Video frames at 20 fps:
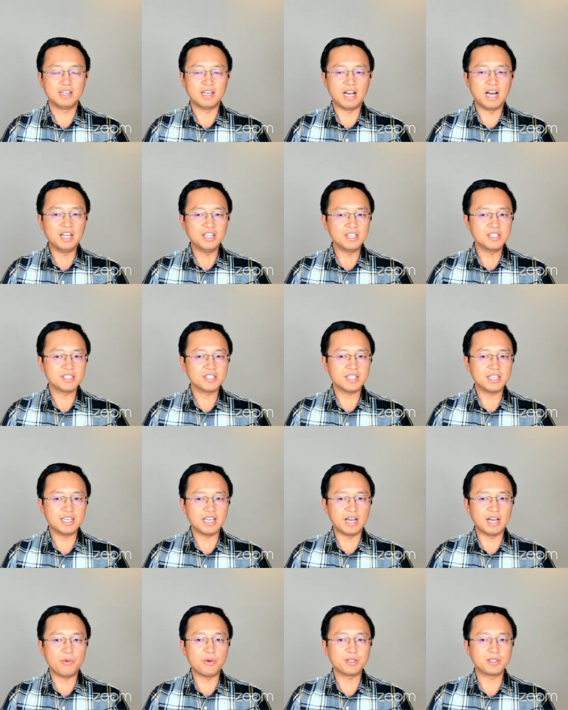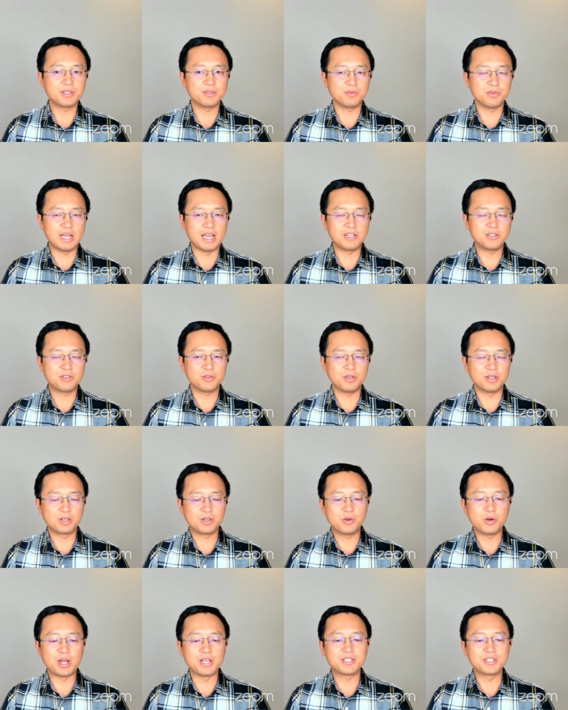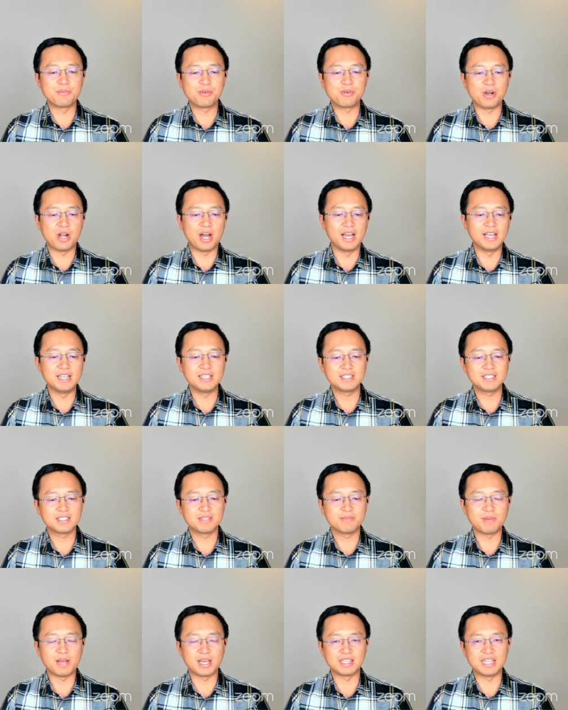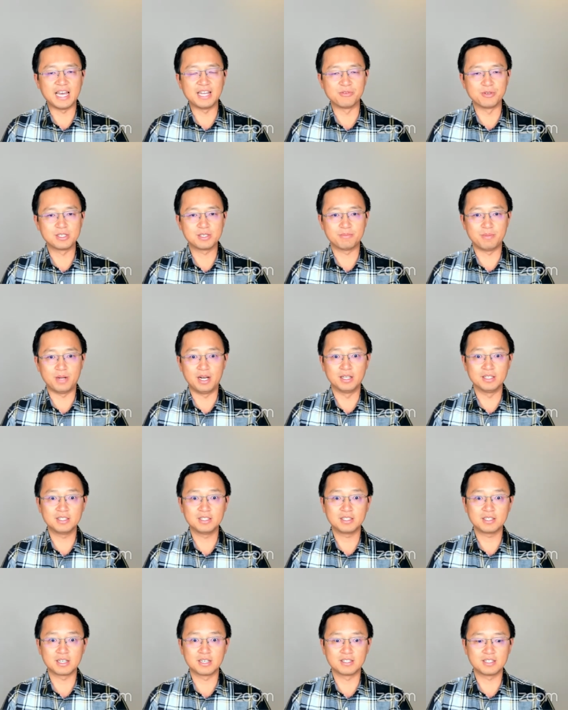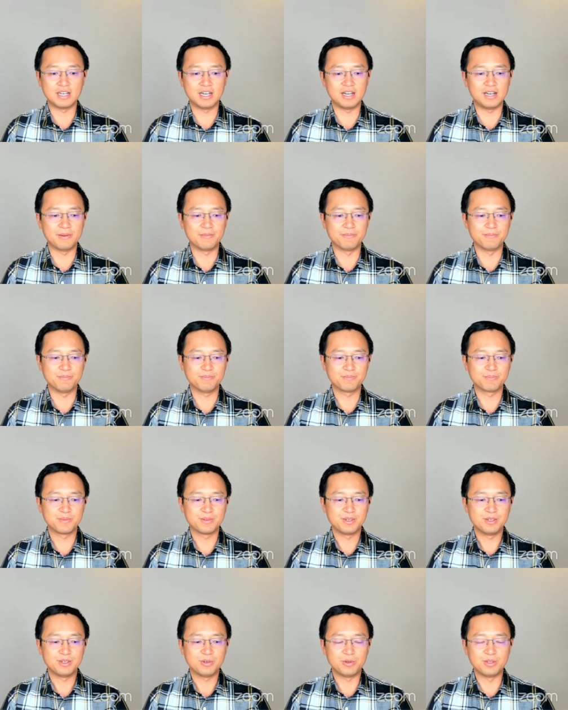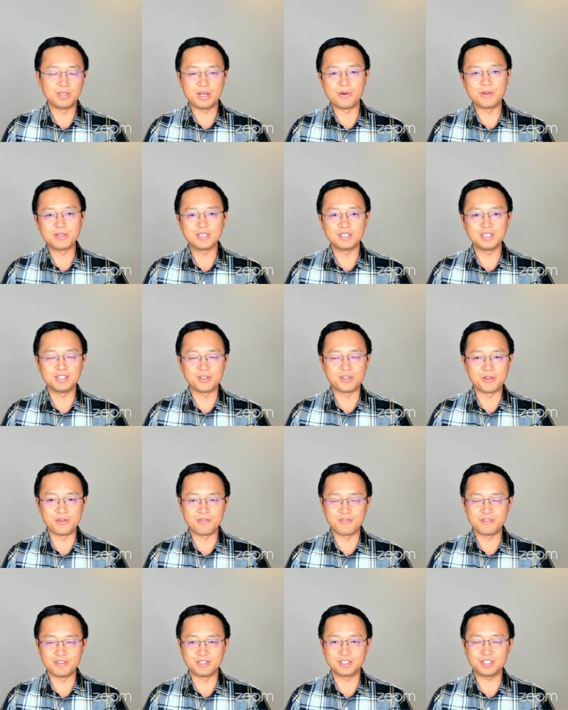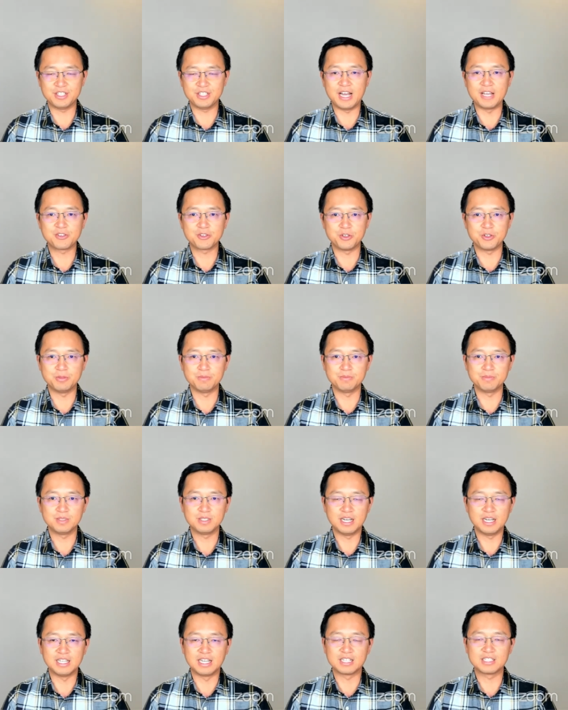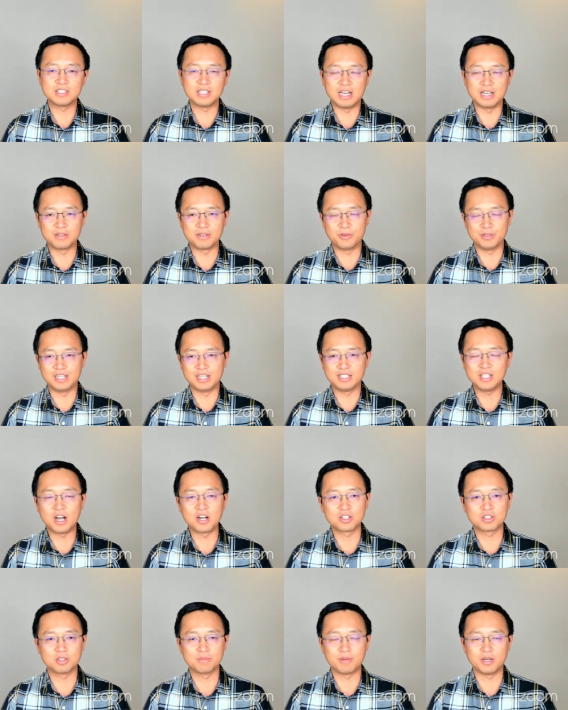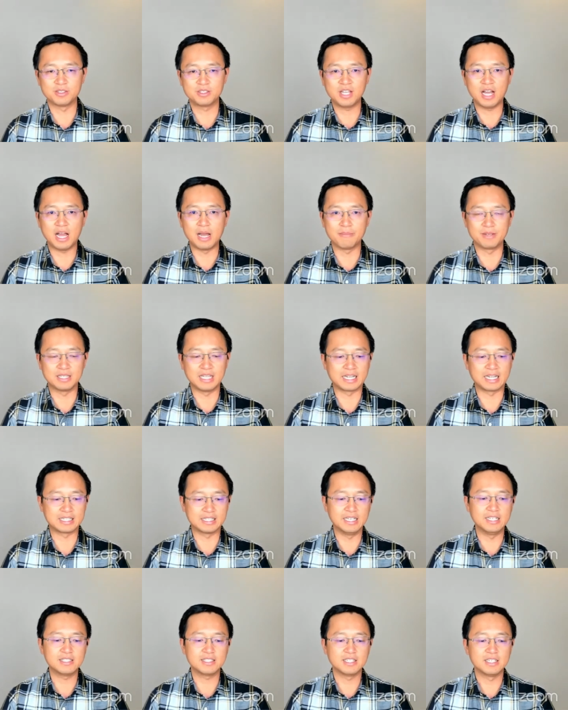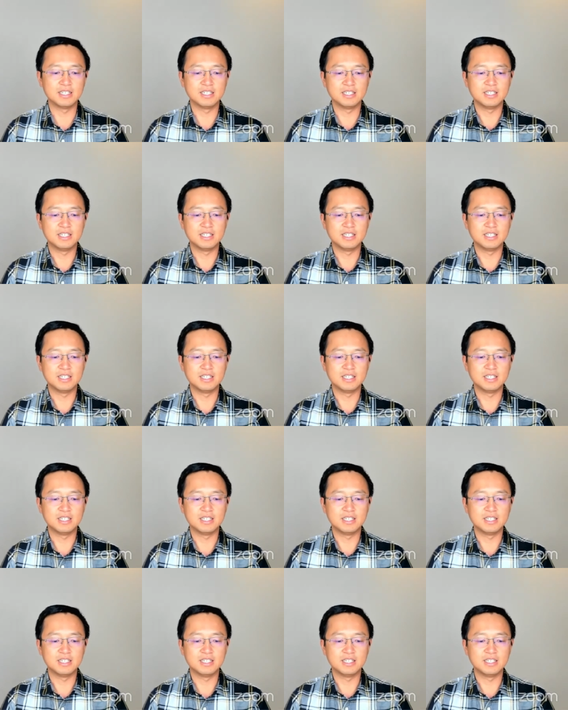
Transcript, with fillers: Honestly, I was actually quite surprised by that response because um, when I was in the university classroom, I like I, when I talked about topic like this,